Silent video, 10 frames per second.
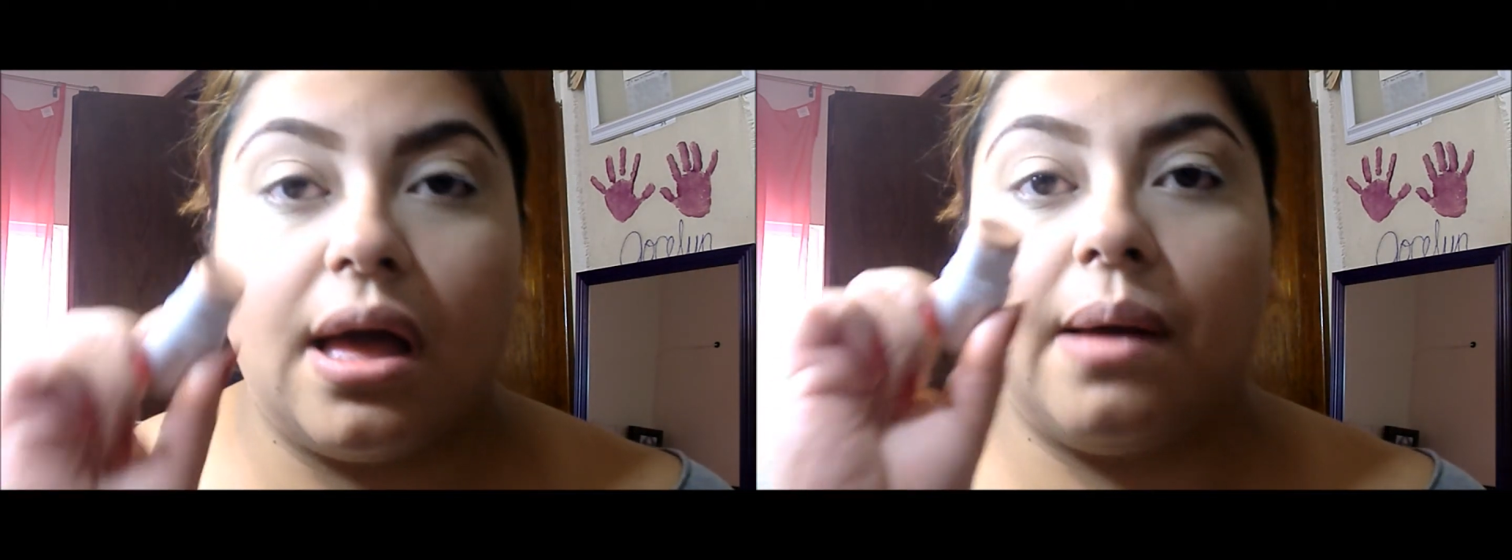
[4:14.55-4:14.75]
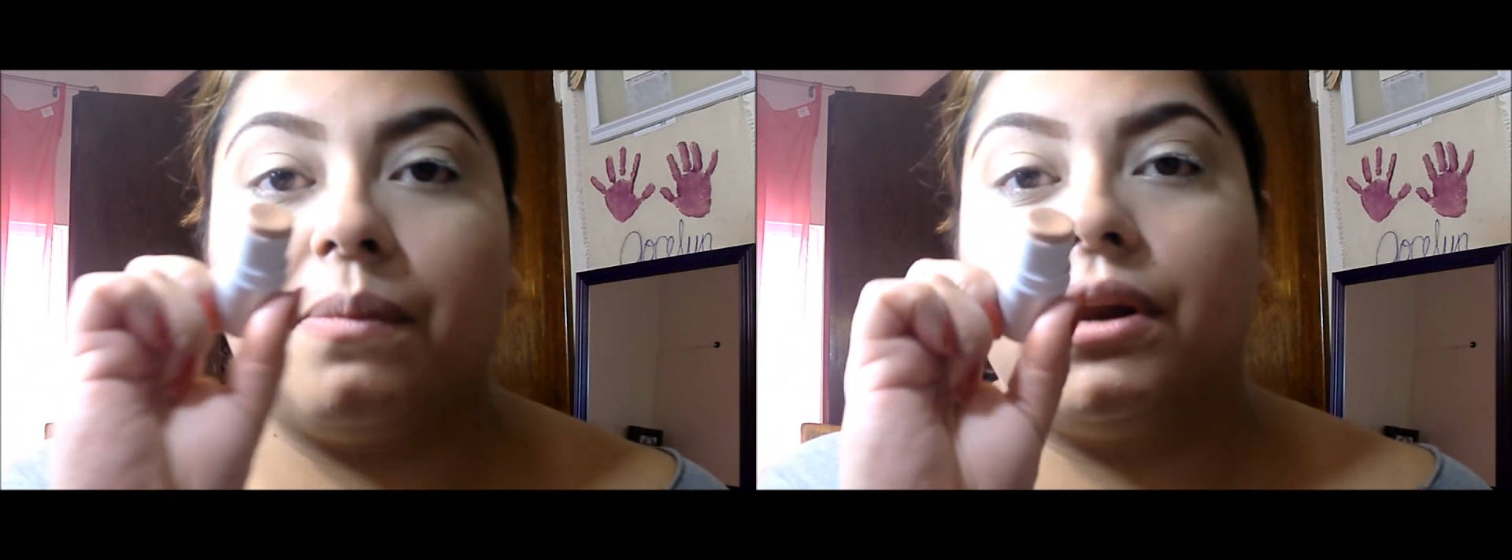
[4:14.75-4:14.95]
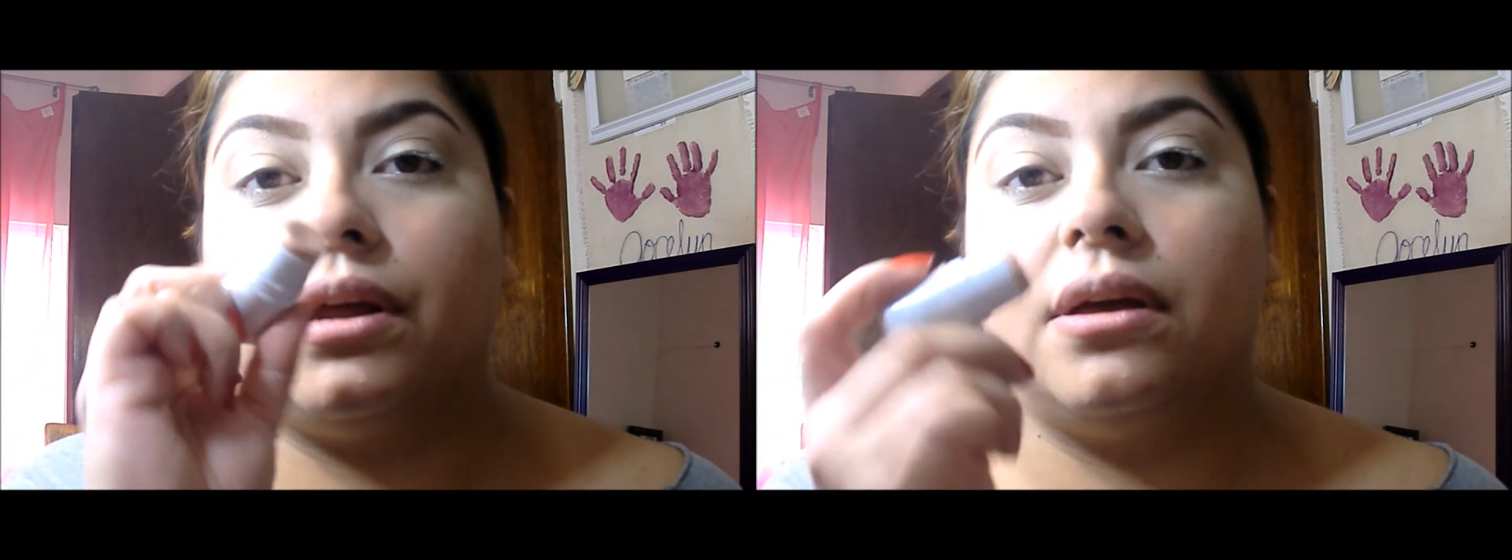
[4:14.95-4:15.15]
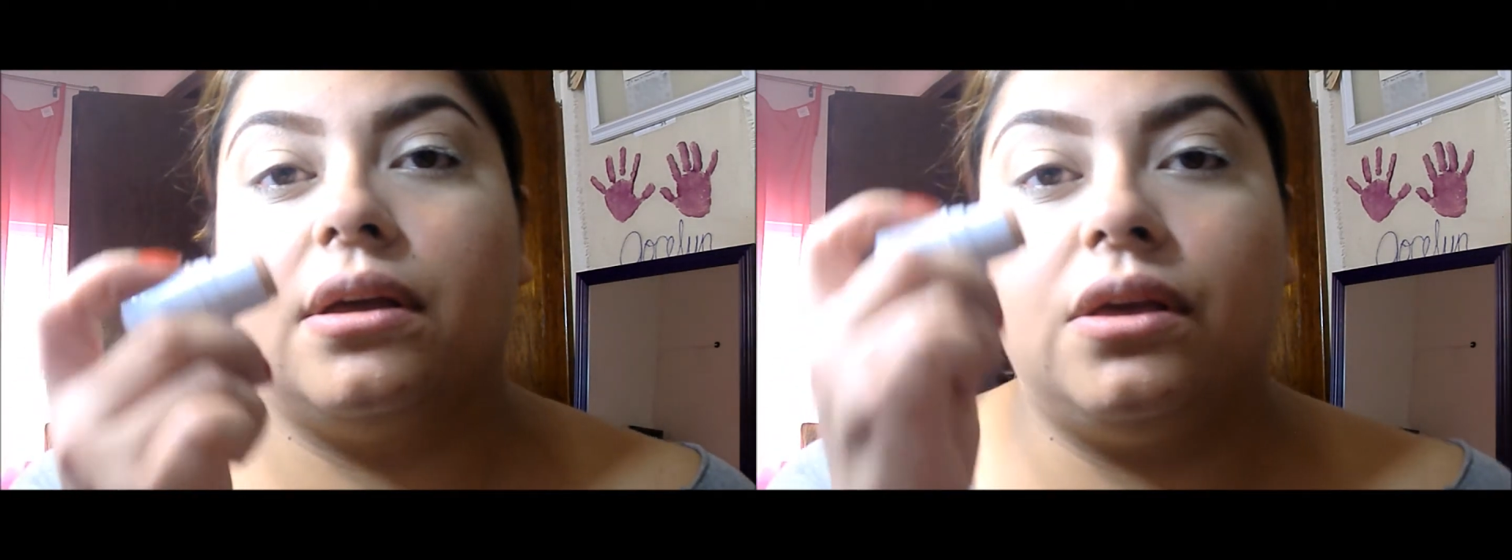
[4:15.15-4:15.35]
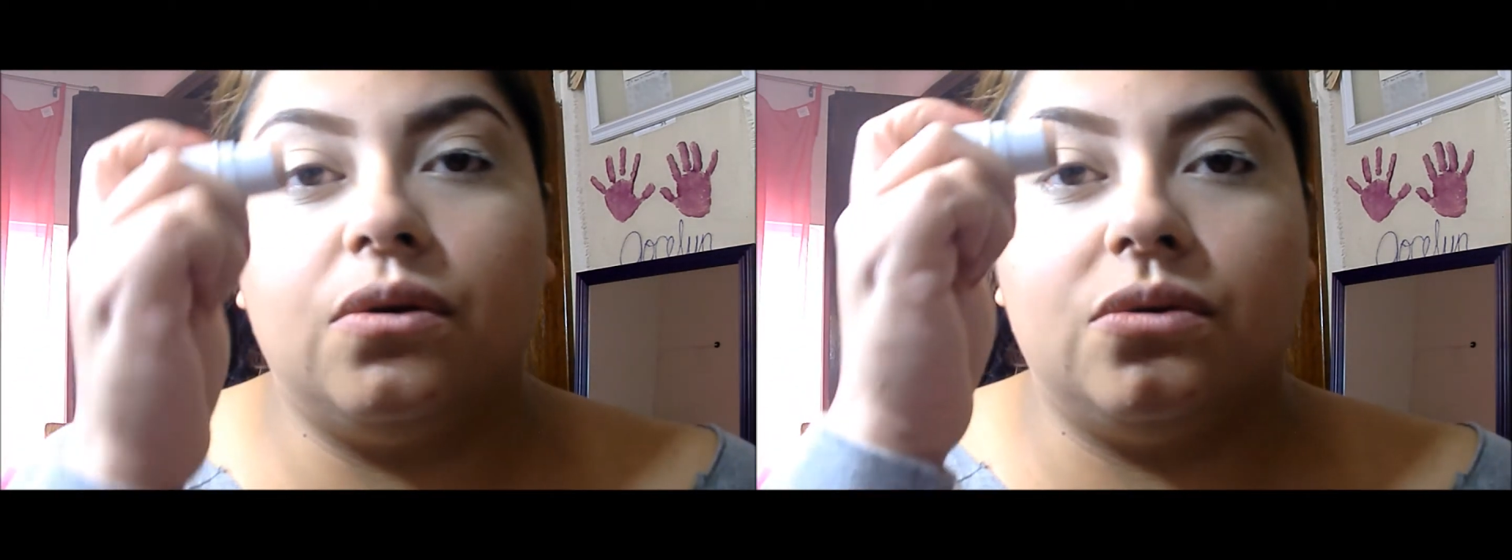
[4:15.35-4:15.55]
I'm going
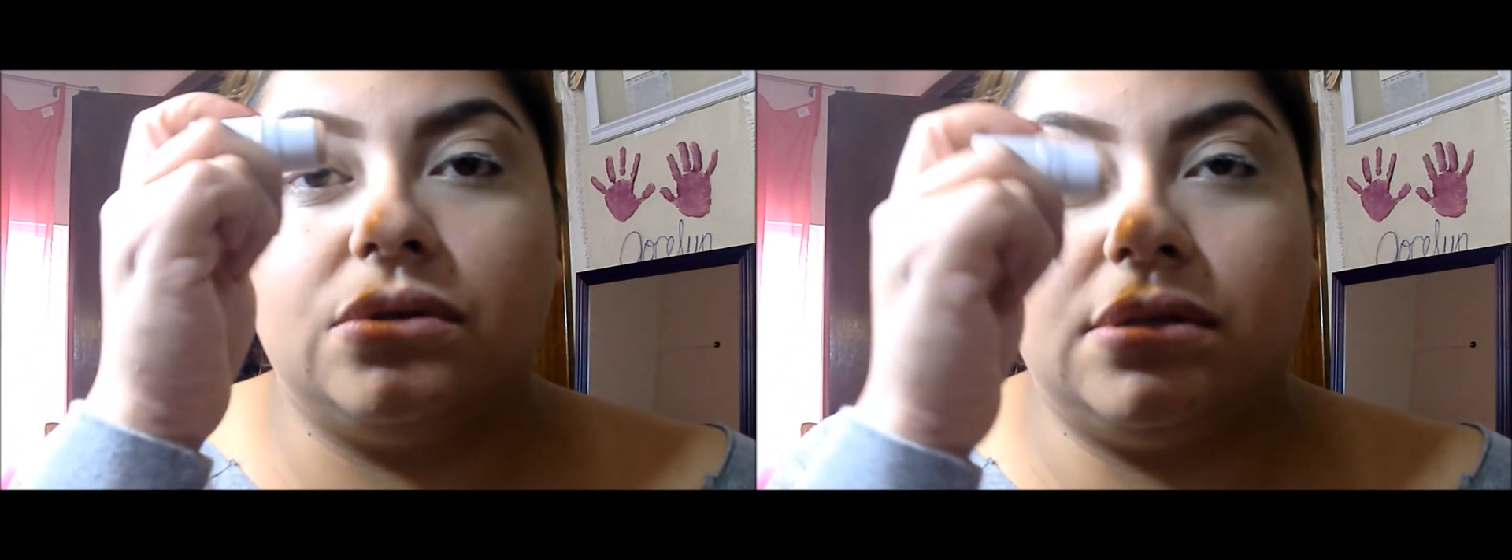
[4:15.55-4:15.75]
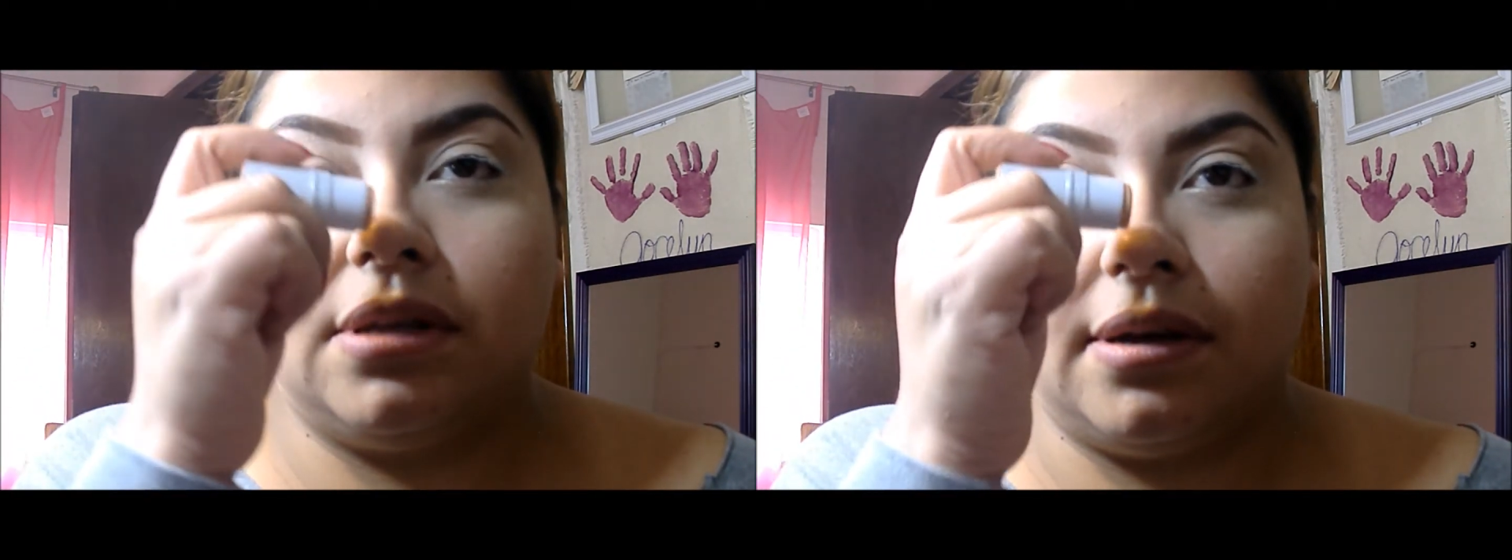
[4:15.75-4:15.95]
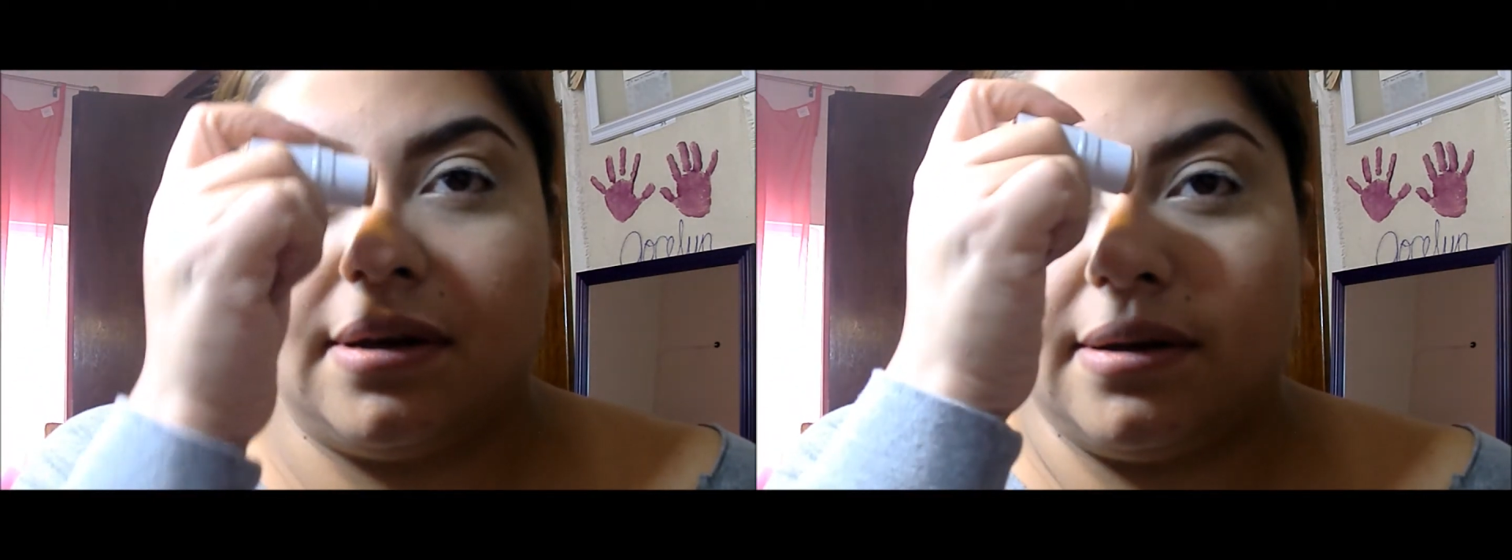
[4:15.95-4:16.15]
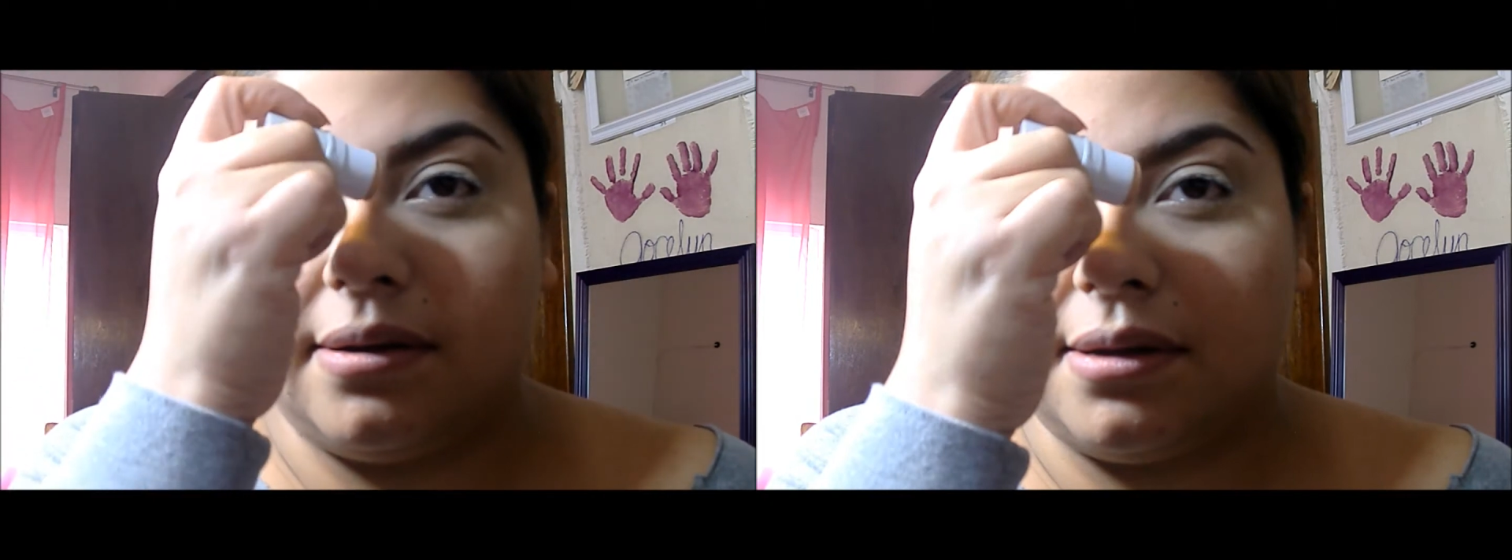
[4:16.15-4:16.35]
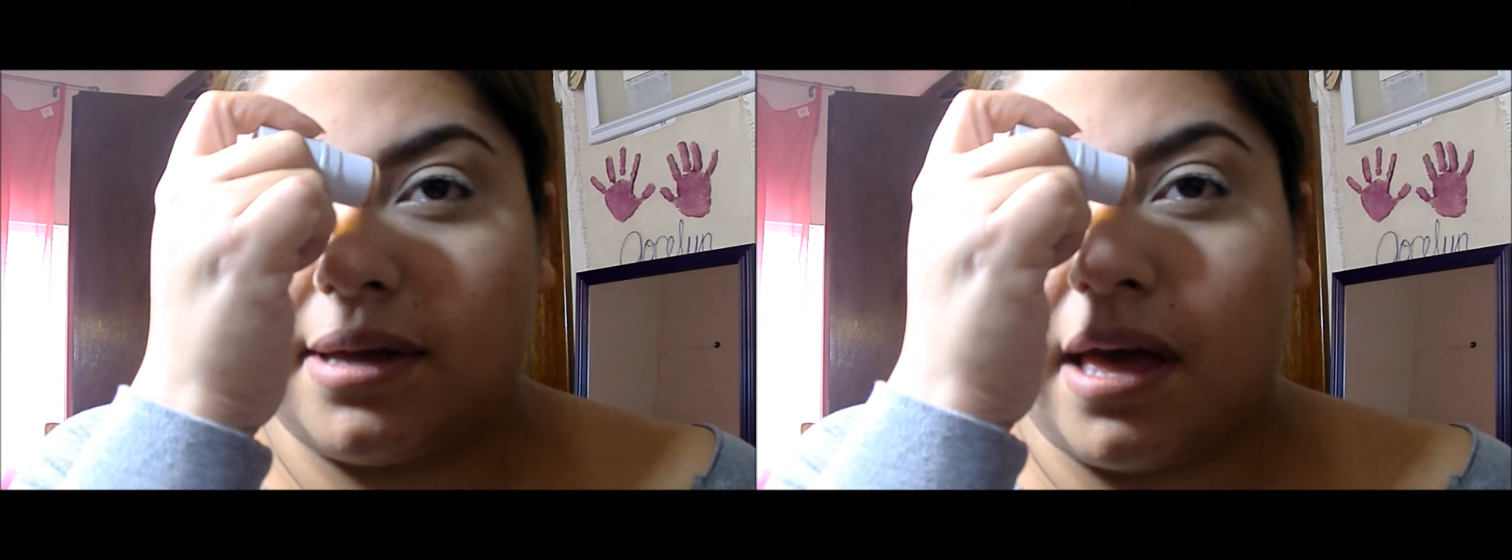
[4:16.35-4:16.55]
to use the
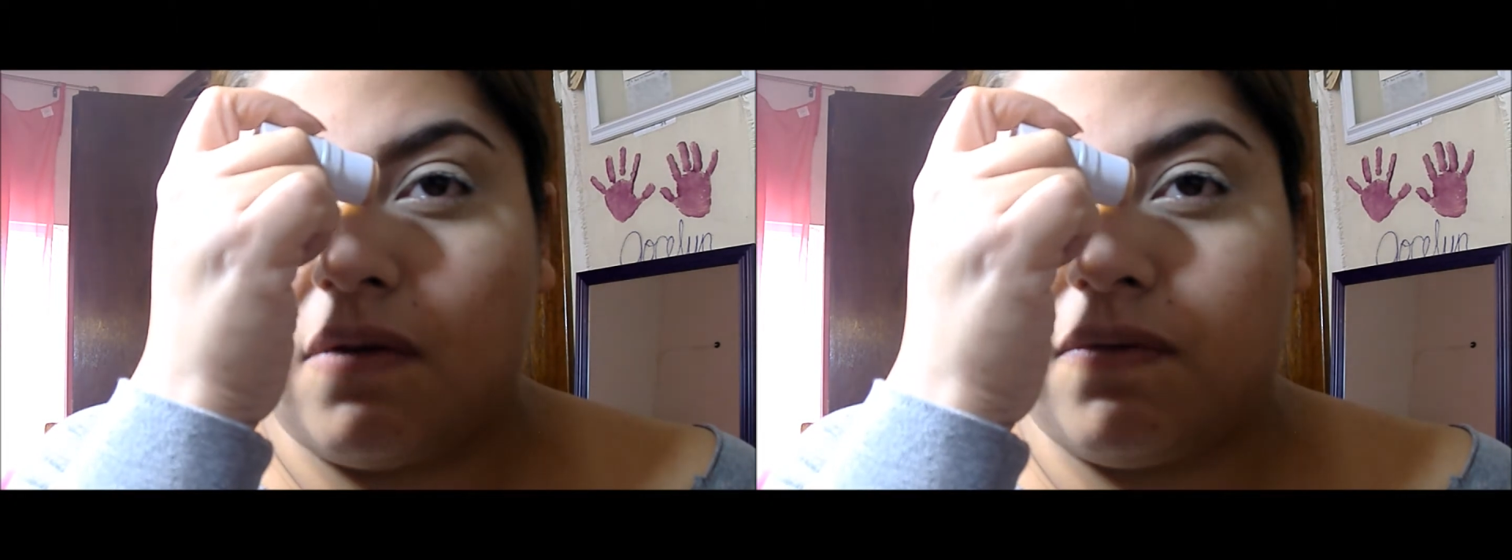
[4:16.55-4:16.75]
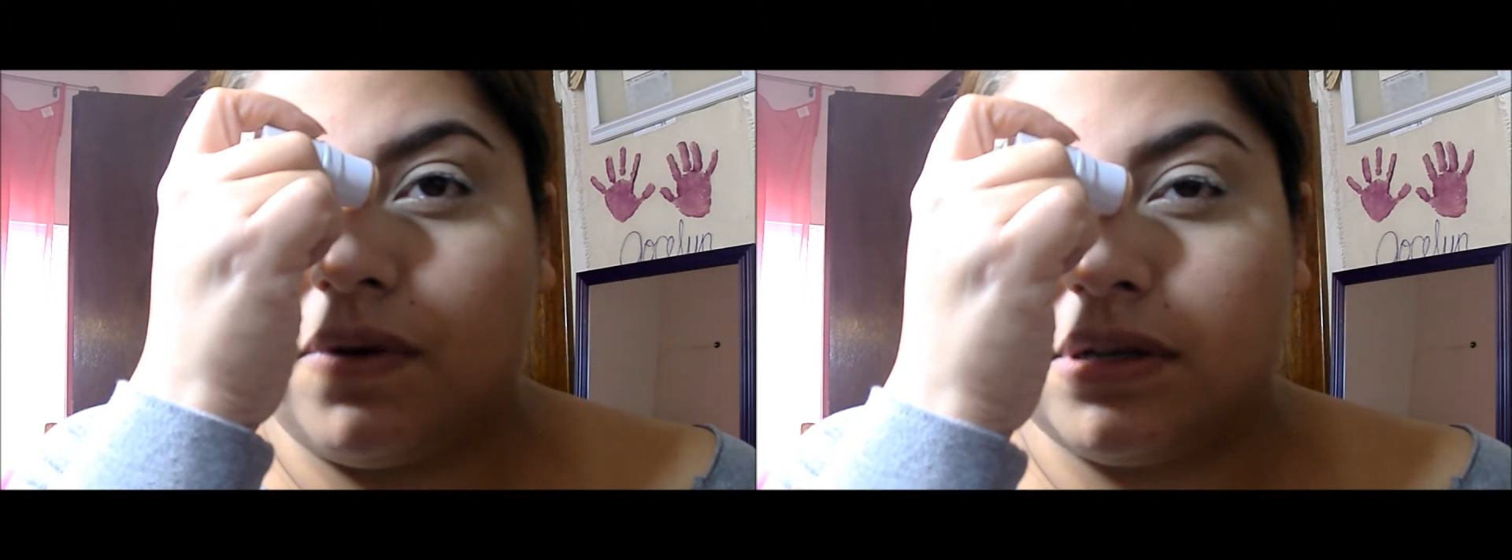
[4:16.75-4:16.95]
e.l.f.